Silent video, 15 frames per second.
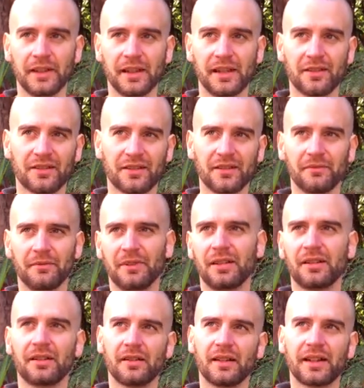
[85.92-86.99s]
Ethos on,
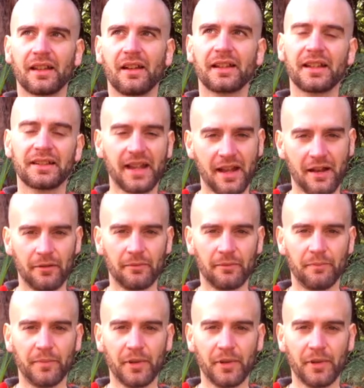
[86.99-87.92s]
I guess, how